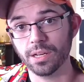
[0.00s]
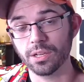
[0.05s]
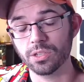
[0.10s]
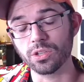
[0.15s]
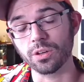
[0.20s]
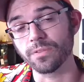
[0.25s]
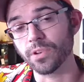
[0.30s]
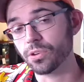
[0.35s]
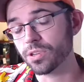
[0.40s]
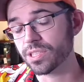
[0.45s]

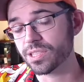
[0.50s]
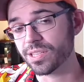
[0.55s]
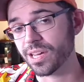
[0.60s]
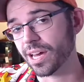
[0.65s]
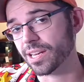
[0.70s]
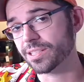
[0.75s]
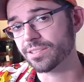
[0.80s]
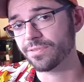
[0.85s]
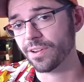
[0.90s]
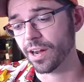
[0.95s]
So if you're
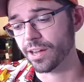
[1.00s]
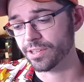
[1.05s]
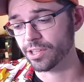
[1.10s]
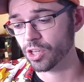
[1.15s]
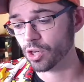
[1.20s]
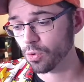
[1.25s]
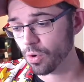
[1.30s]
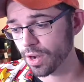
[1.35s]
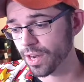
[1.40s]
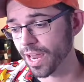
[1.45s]

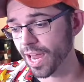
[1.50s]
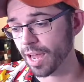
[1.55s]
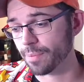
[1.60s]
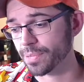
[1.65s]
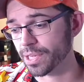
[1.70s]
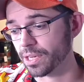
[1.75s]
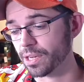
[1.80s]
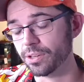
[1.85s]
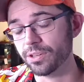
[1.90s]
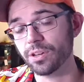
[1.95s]
dissatisfied, you're
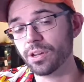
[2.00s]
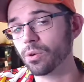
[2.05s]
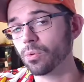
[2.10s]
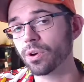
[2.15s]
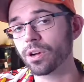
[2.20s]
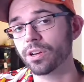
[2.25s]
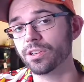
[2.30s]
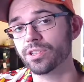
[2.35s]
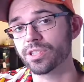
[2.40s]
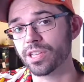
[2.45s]
unhappy, you got to
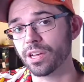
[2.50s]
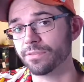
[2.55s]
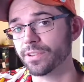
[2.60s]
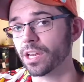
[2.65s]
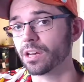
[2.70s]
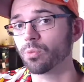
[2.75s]
work on yourself.